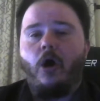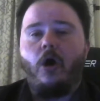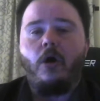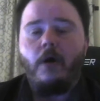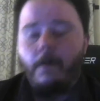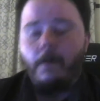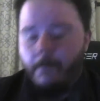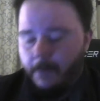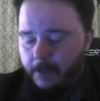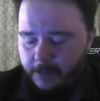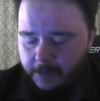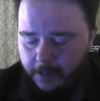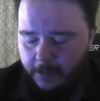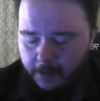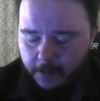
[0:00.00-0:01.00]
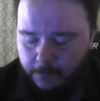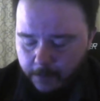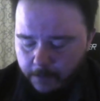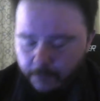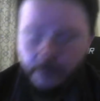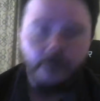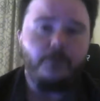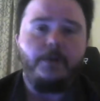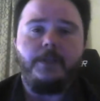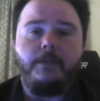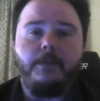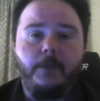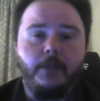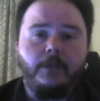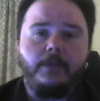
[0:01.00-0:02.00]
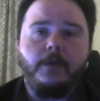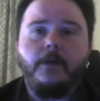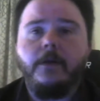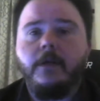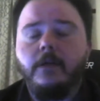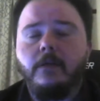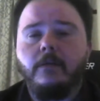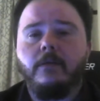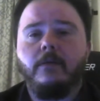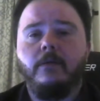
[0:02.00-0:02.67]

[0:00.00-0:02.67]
Um, let me say this people join the military